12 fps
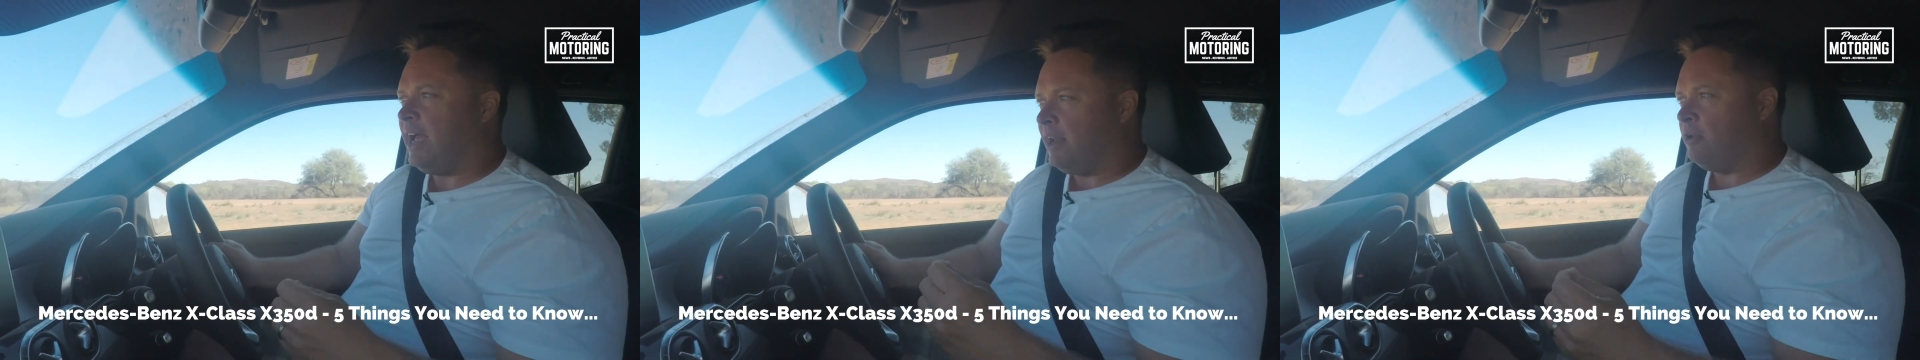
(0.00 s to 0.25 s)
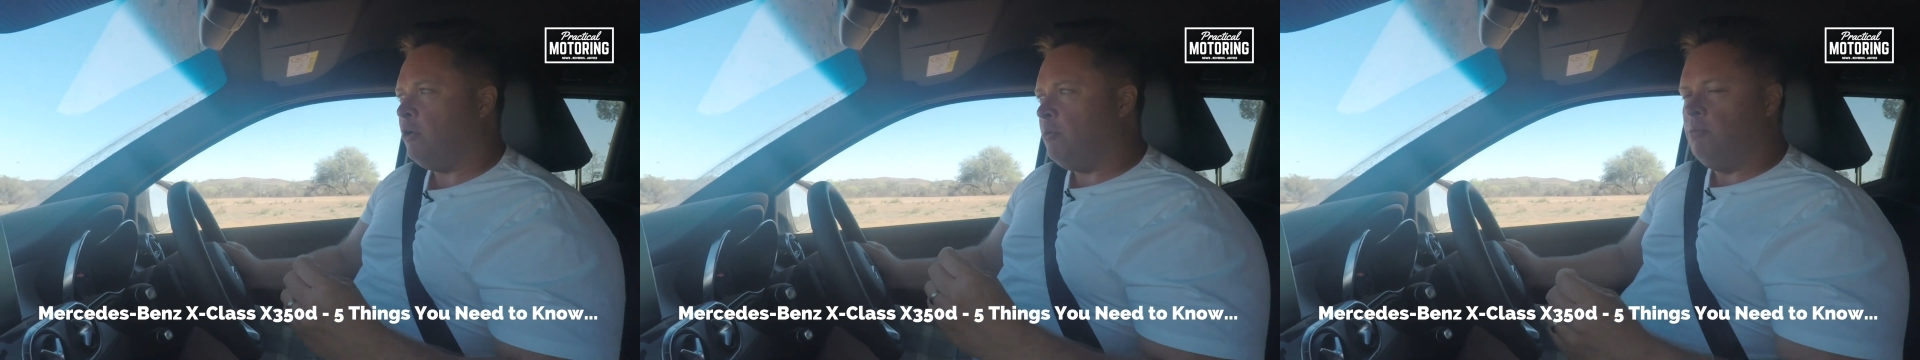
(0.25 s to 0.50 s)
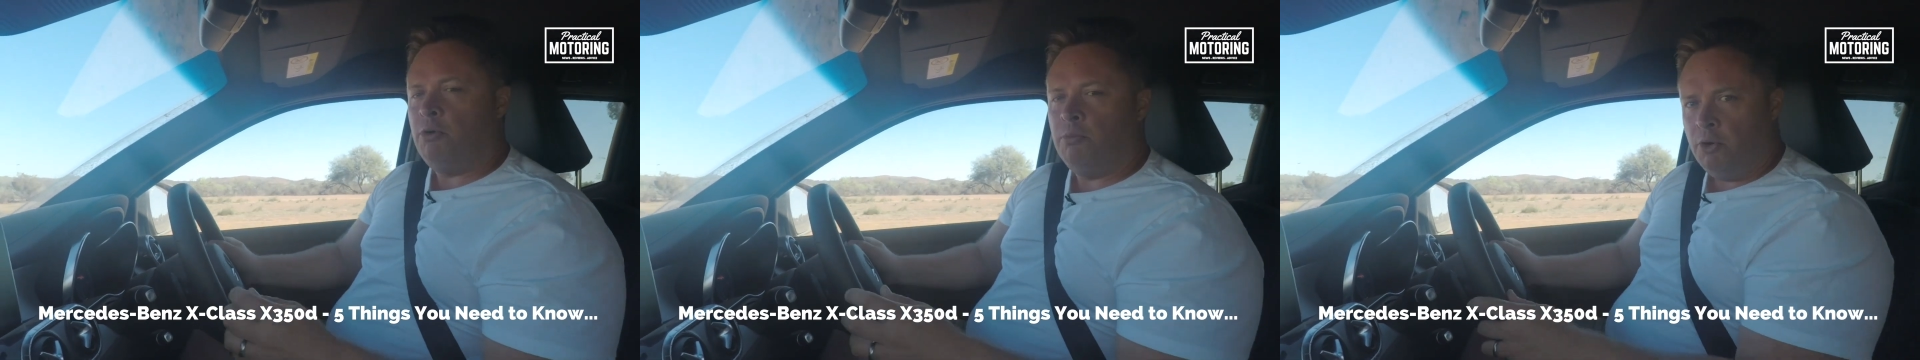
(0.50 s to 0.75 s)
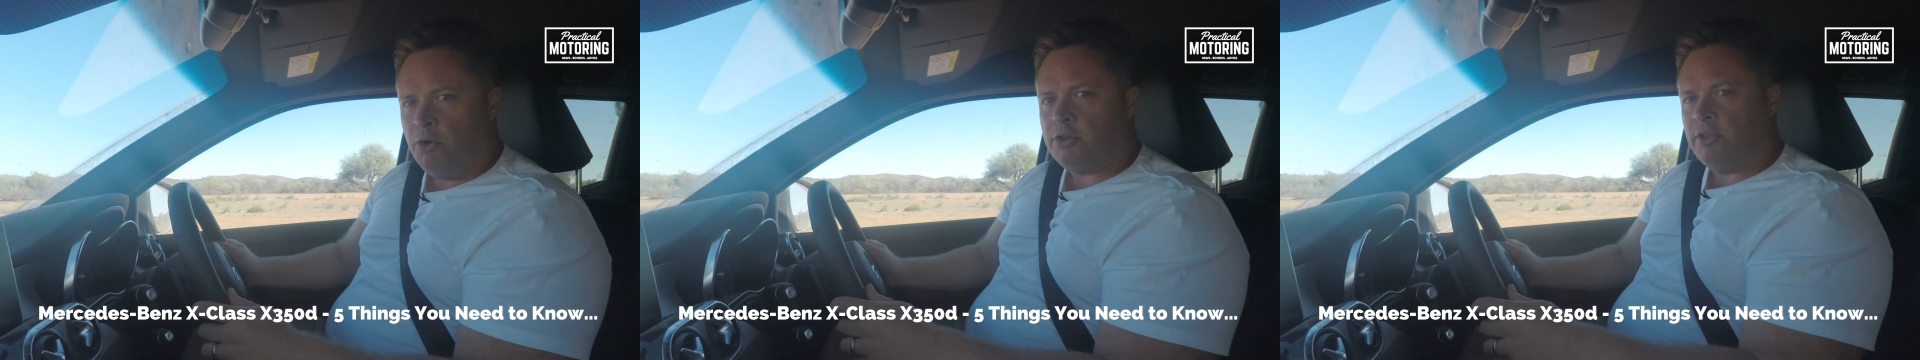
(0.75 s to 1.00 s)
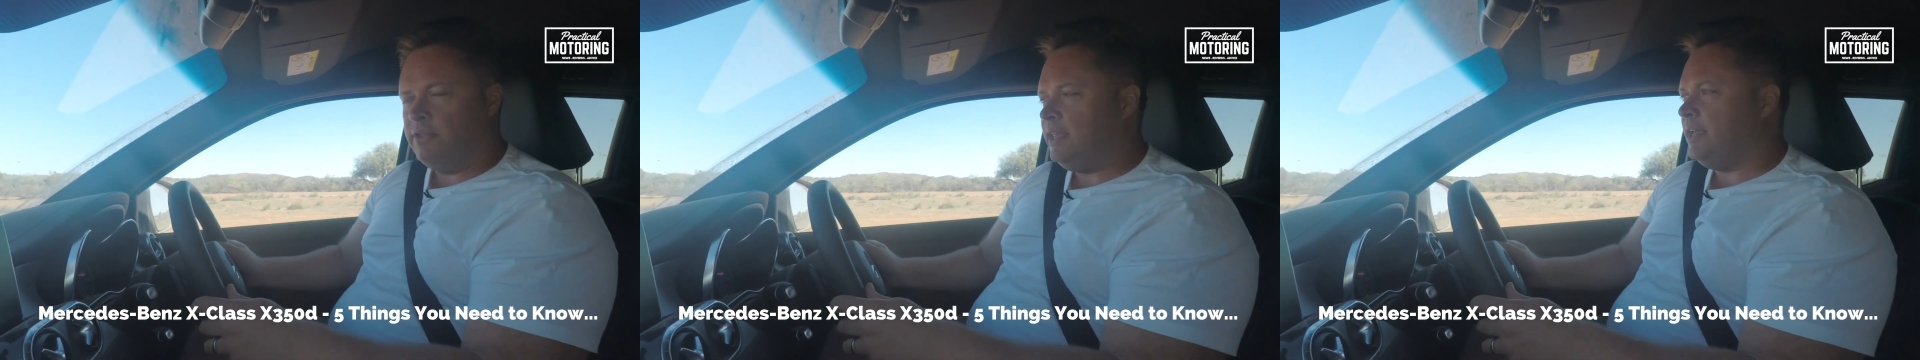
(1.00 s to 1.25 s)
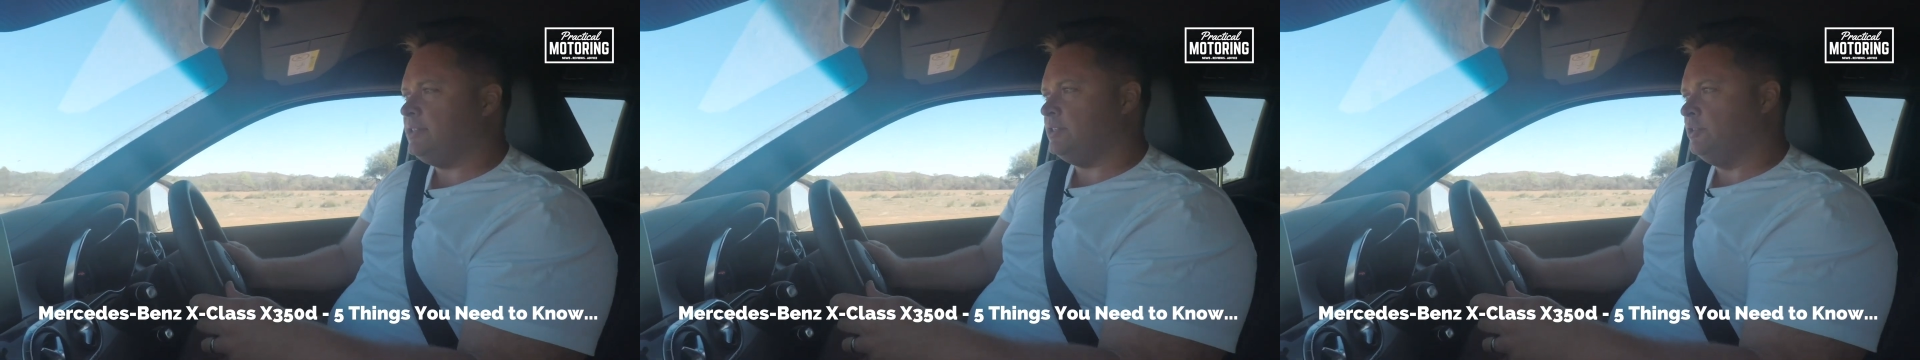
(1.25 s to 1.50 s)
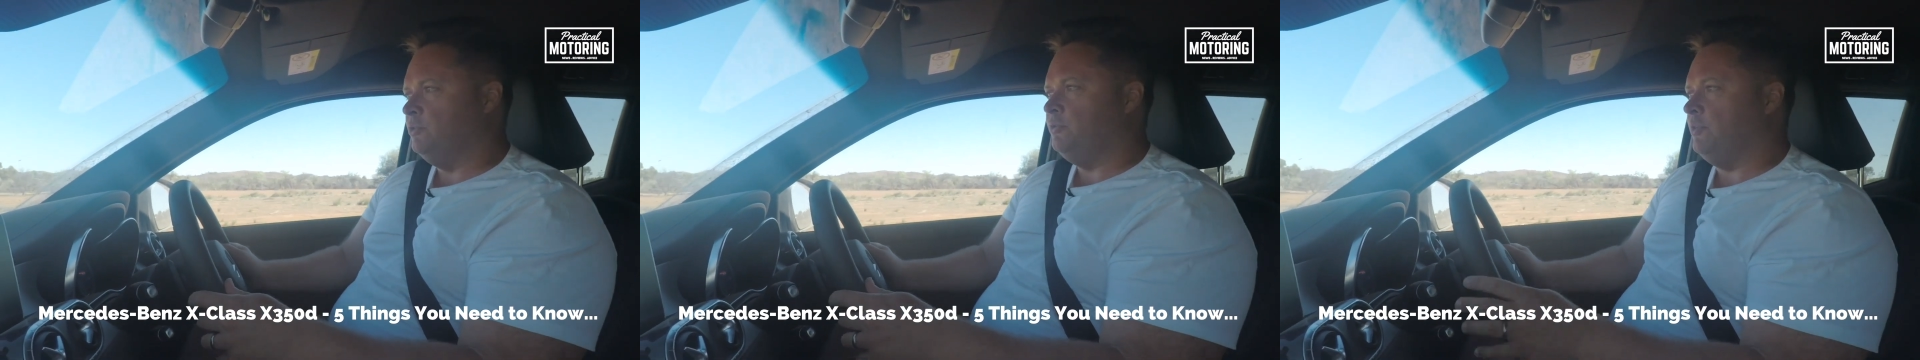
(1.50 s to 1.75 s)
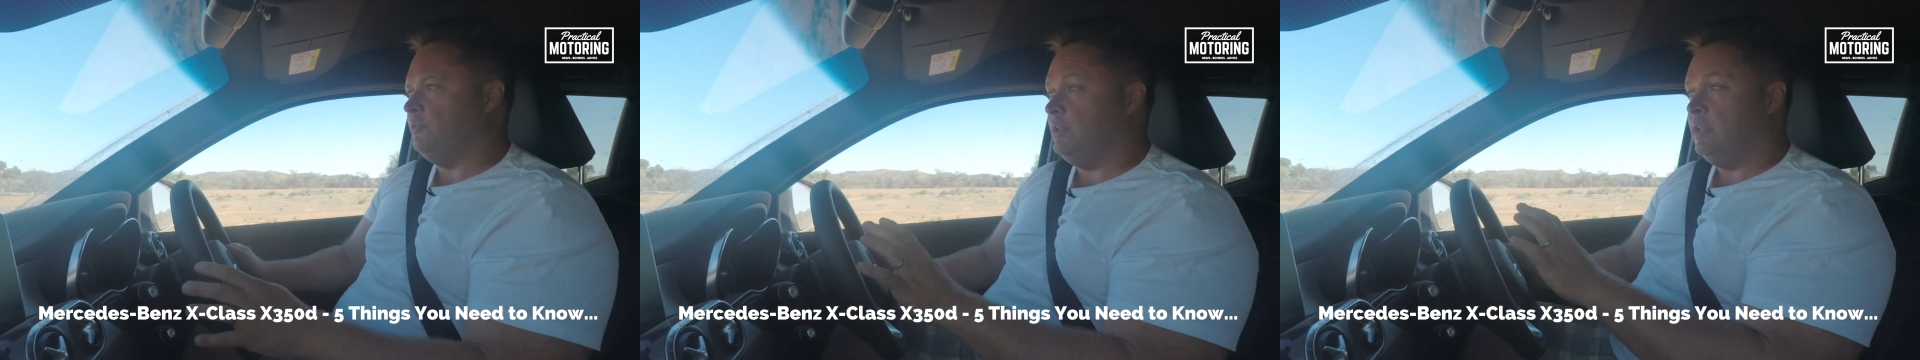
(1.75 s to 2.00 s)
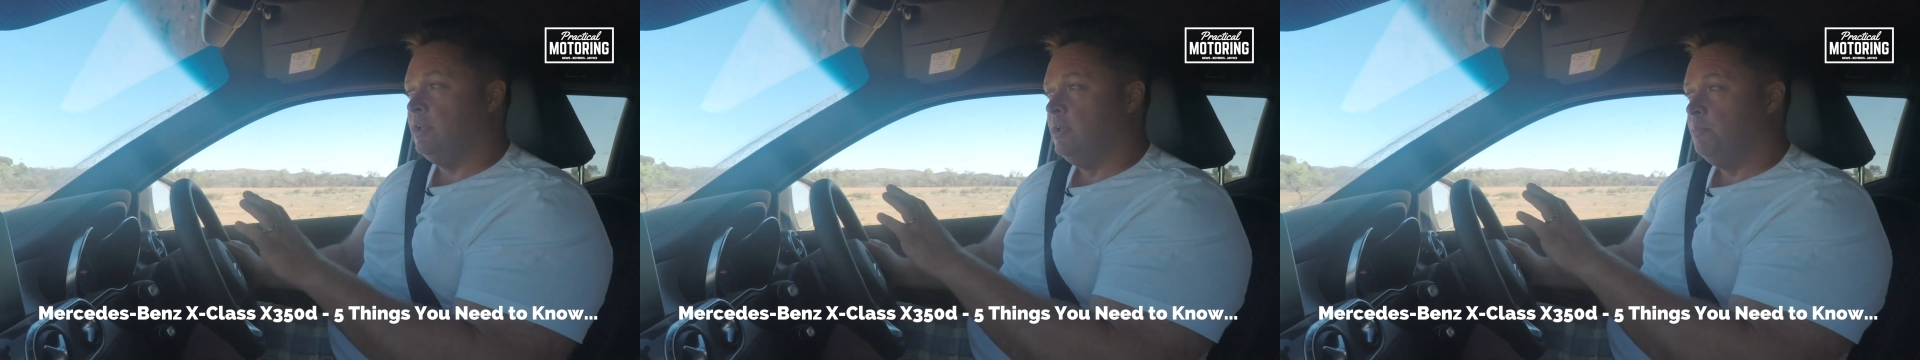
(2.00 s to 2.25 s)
a lot more Merc than the X250,